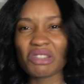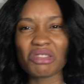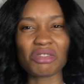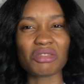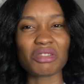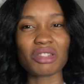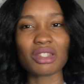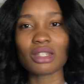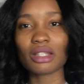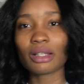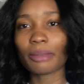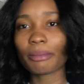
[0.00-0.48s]
or
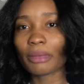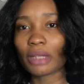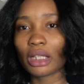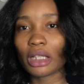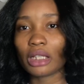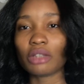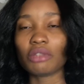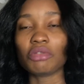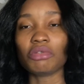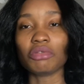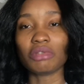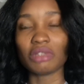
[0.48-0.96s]

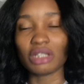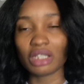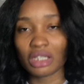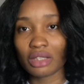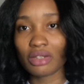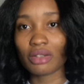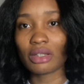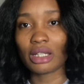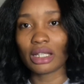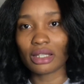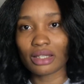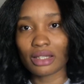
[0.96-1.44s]
something. You need
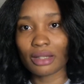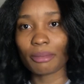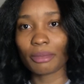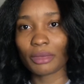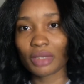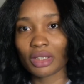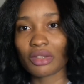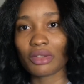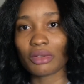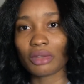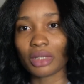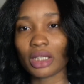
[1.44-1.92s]
to get something
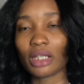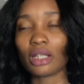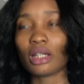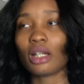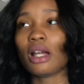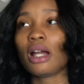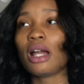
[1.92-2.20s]
to eat.